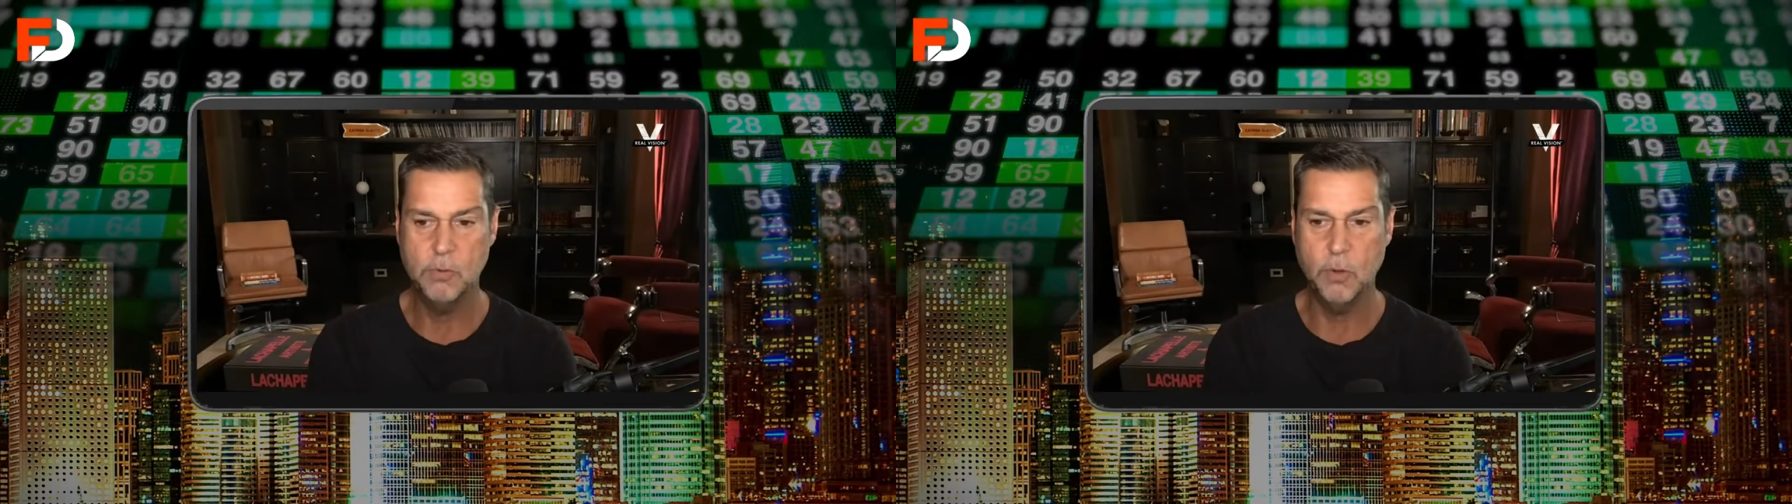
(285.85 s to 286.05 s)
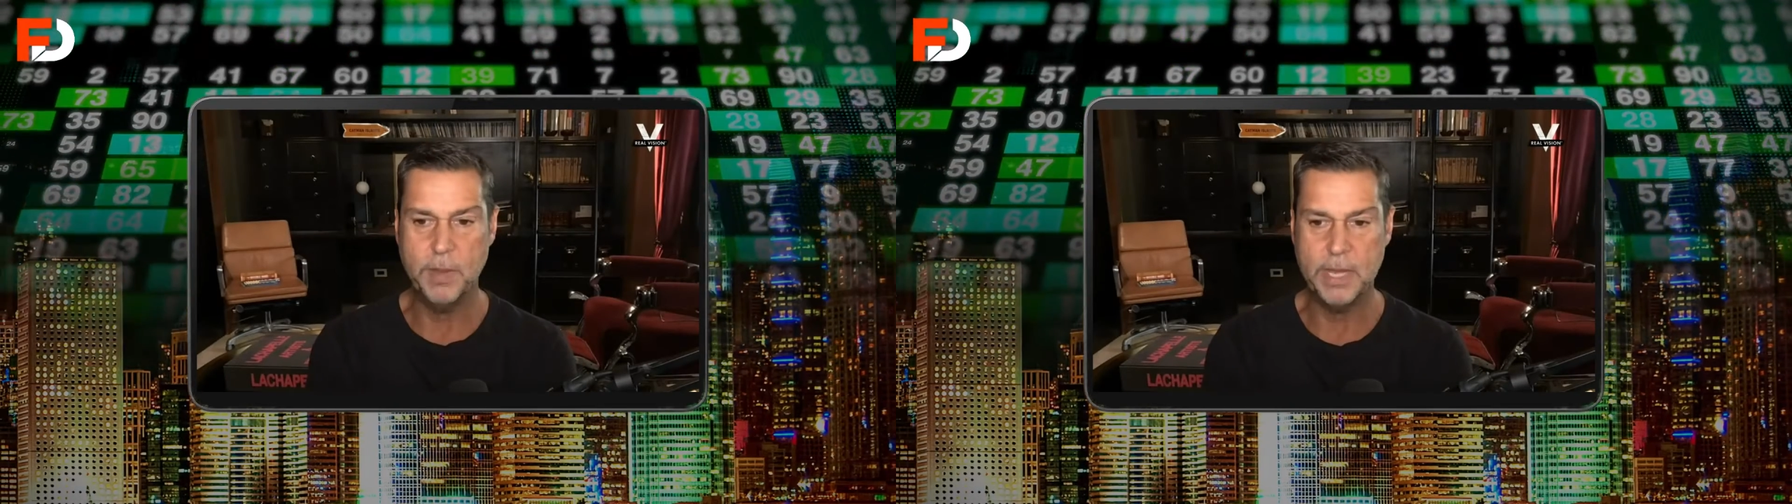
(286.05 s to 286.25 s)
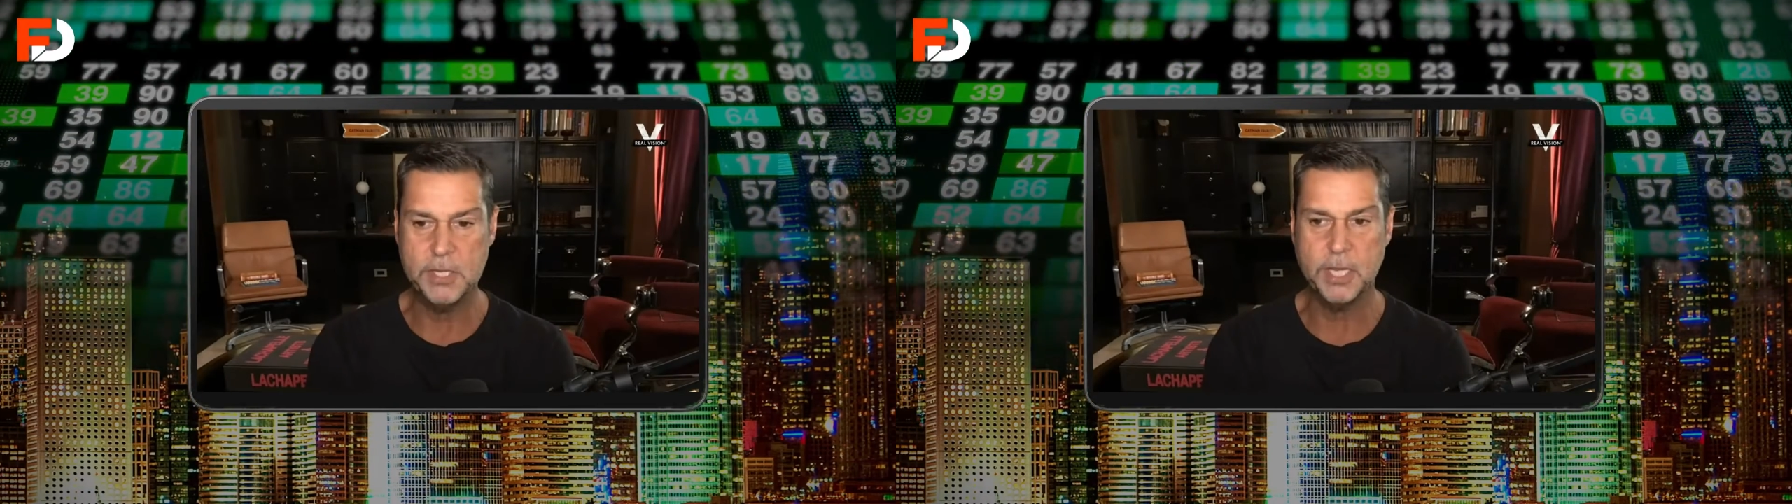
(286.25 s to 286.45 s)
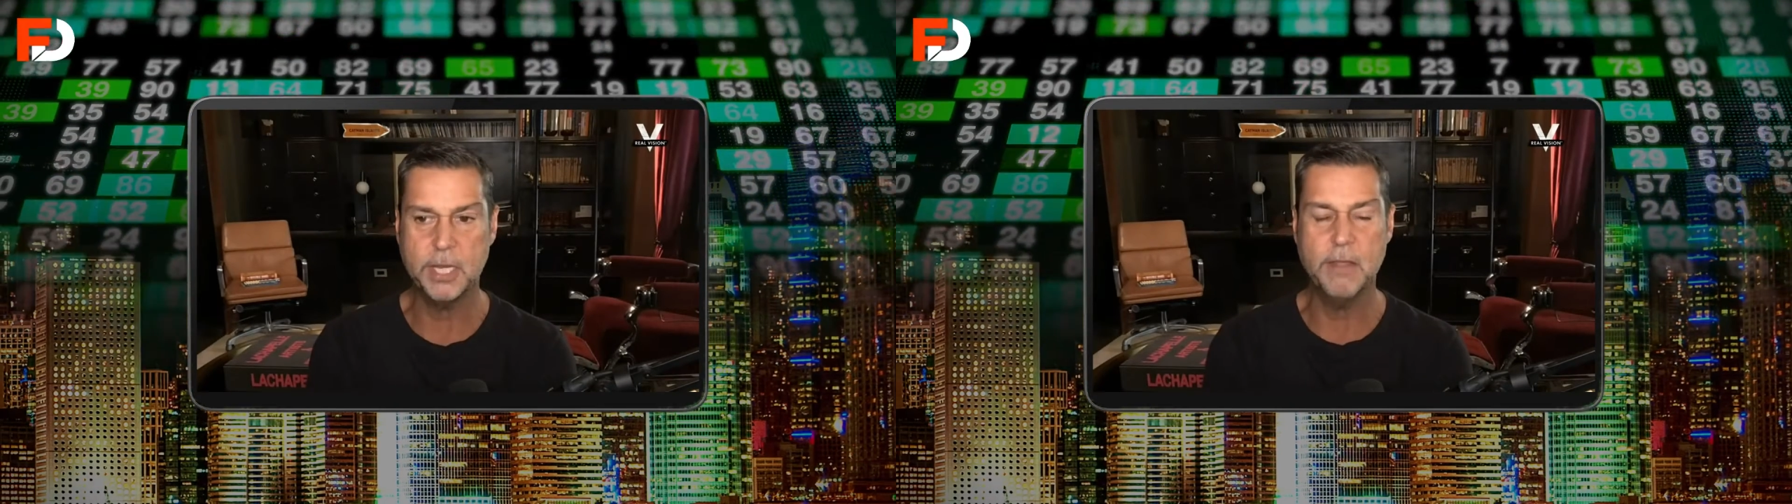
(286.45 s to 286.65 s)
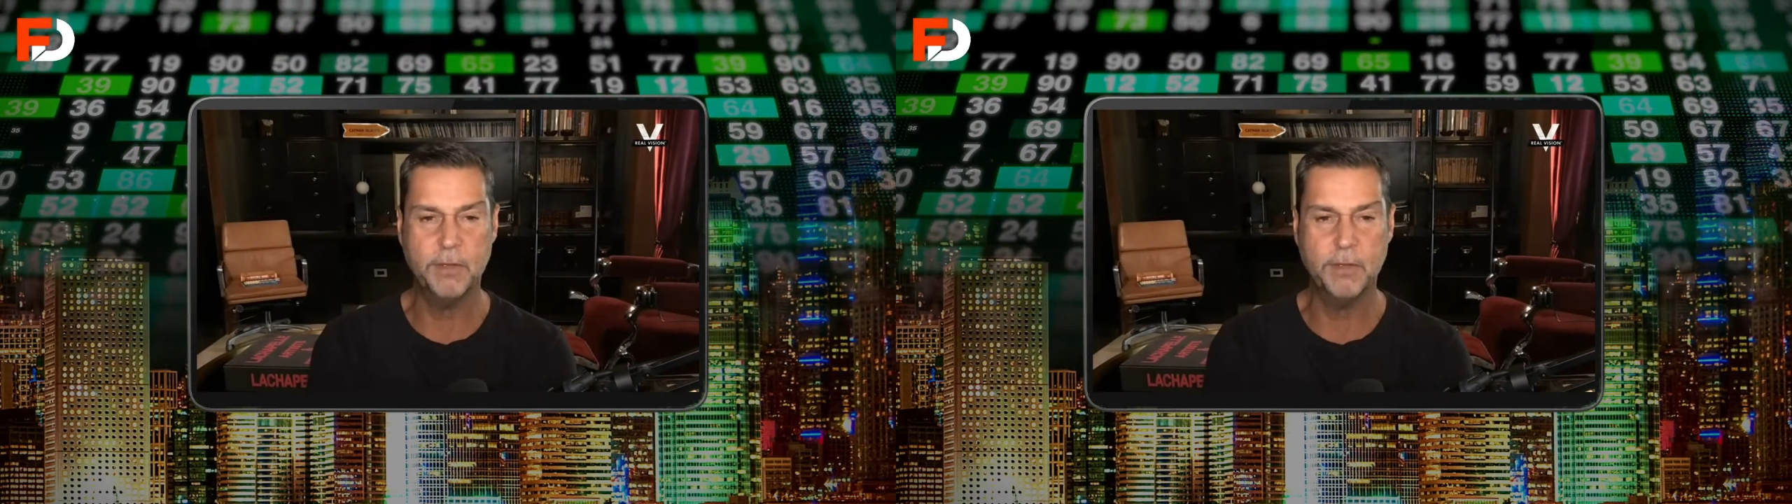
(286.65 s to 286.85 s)
will be
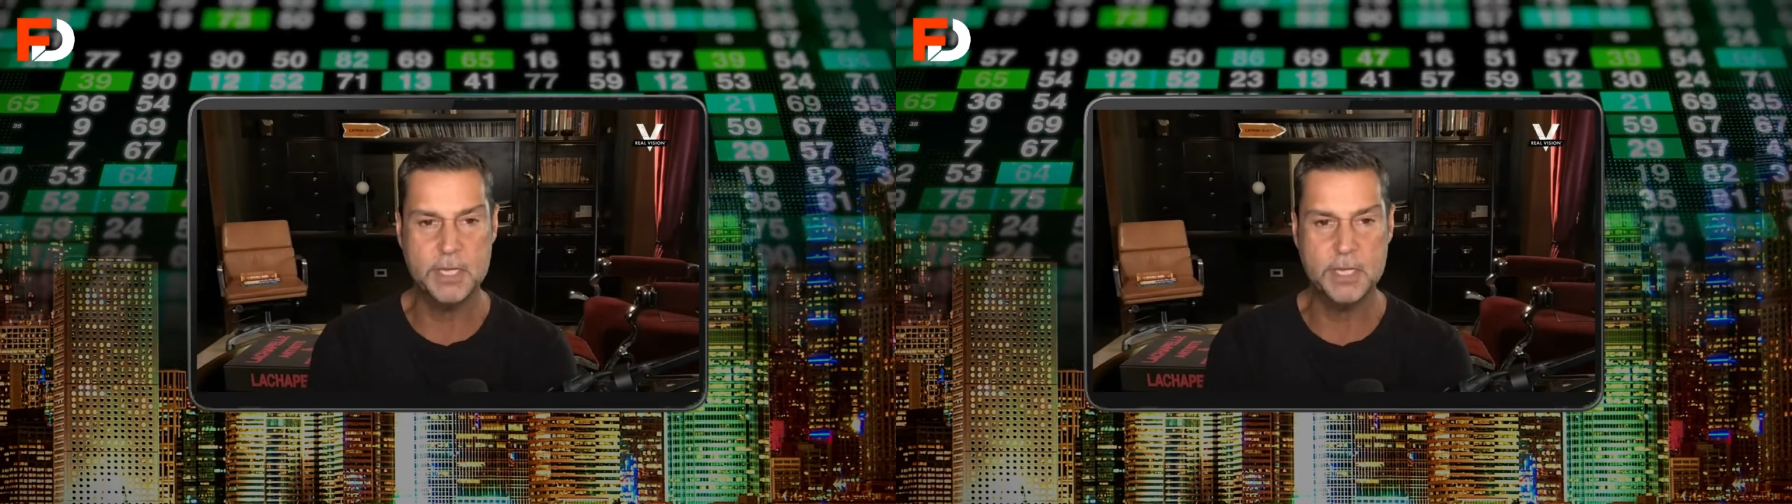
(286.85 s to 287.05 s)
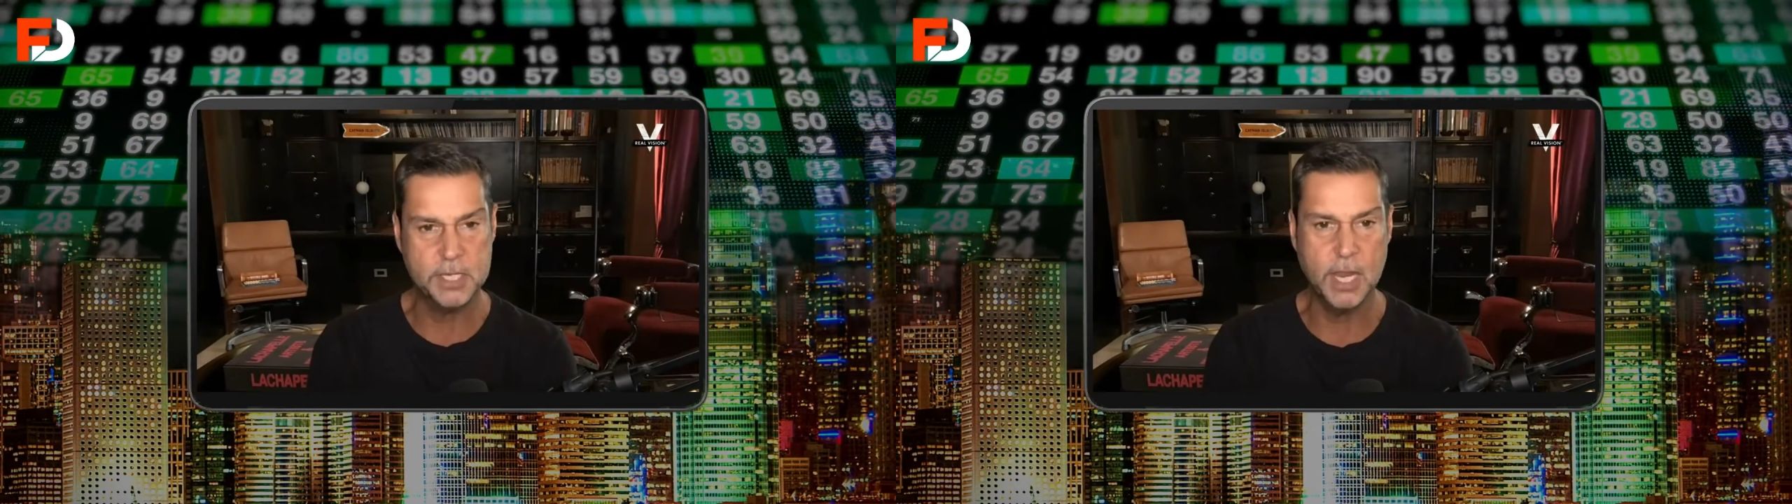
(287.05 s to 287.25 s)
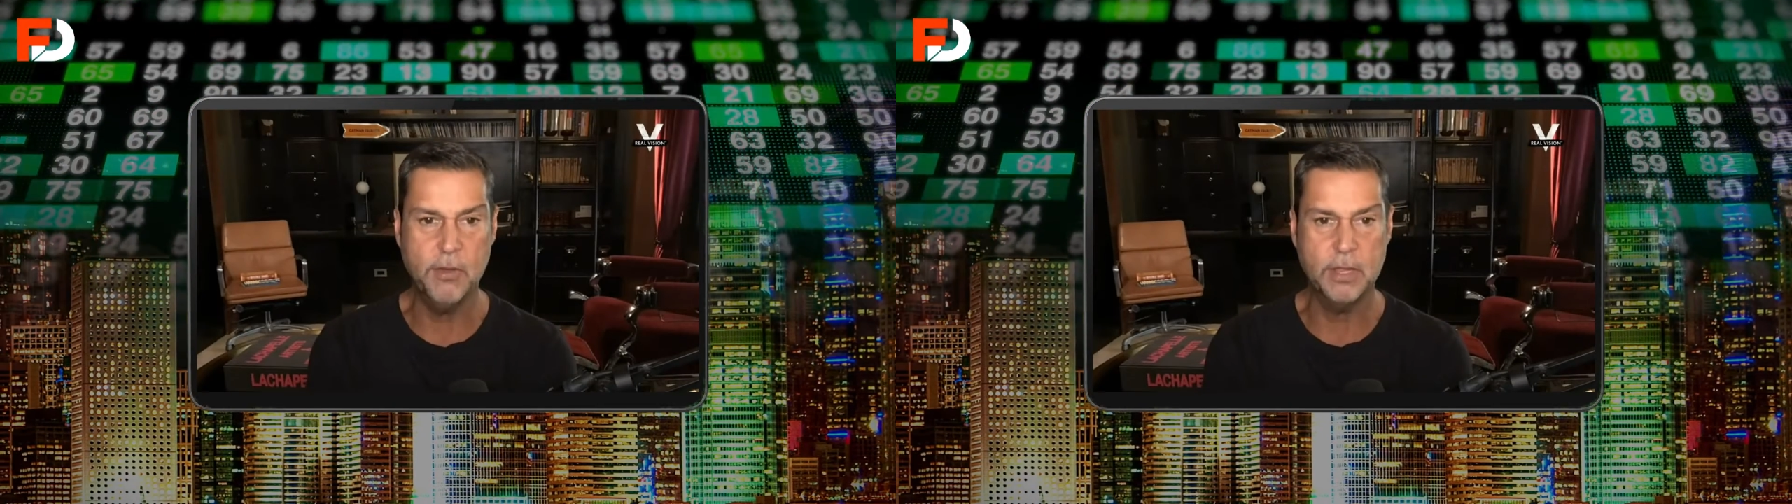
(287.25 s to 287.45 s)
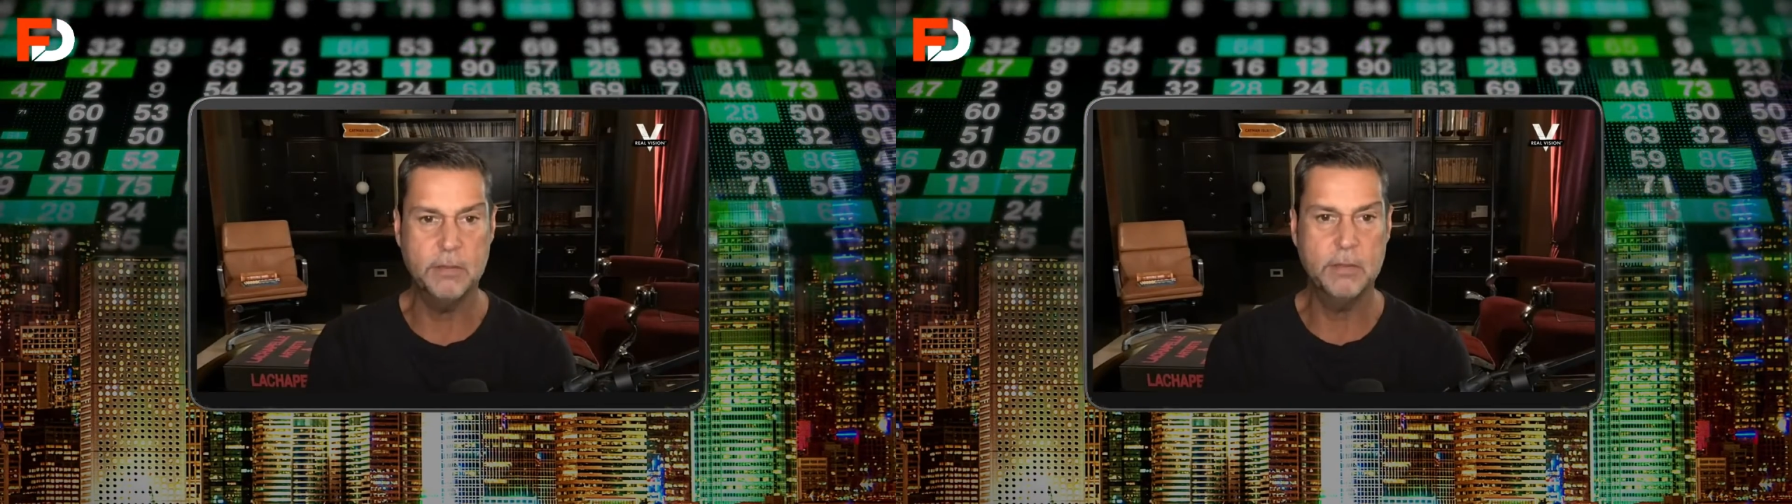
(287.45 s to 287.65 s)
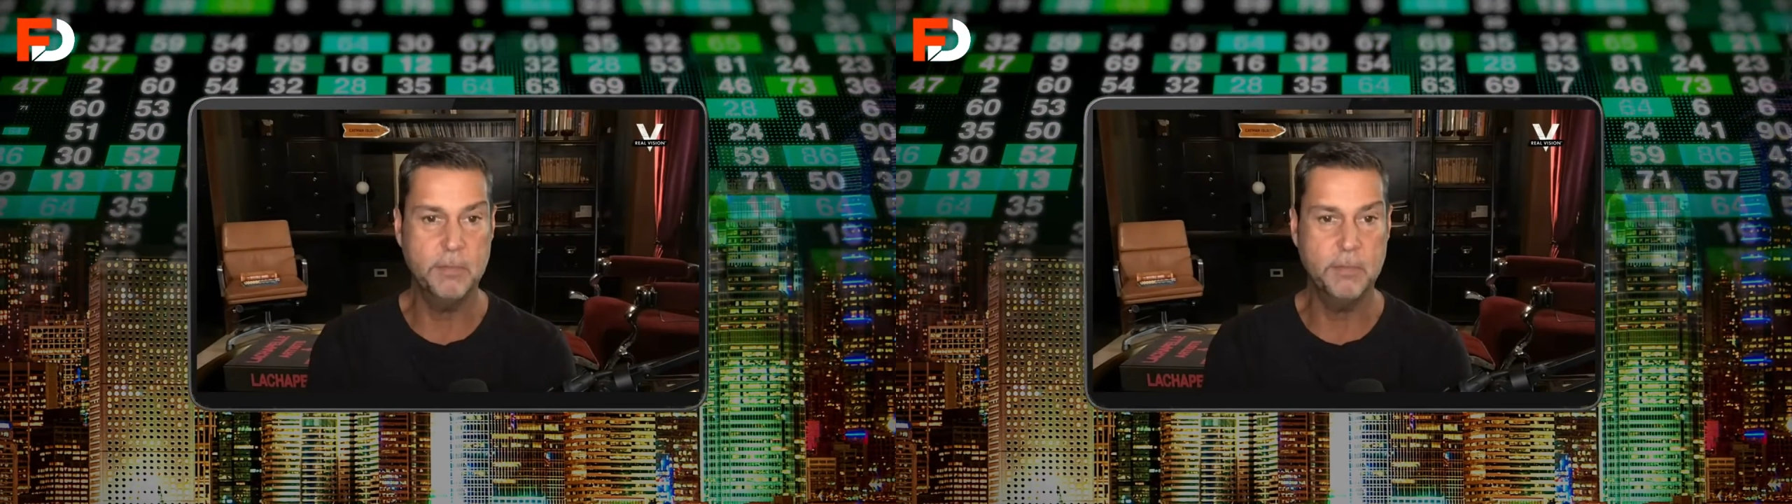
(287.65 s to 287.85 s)
significantly slower
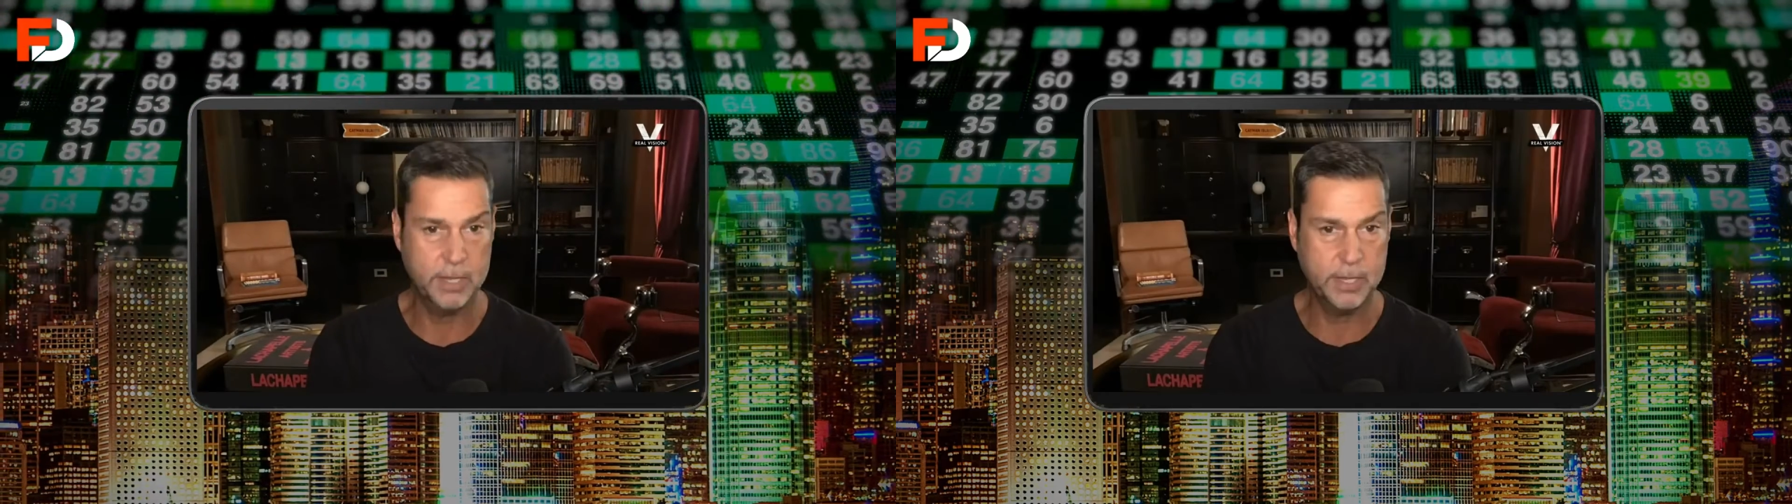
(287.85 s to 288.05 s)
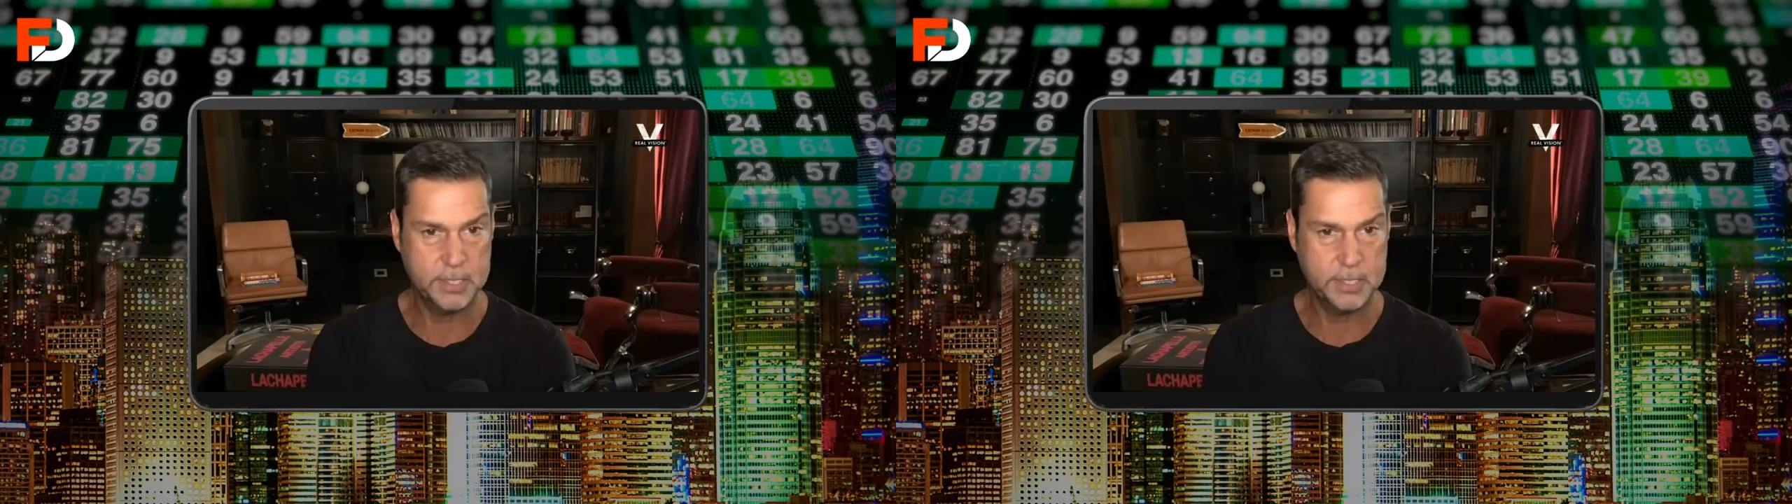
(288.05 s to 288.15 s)
than the market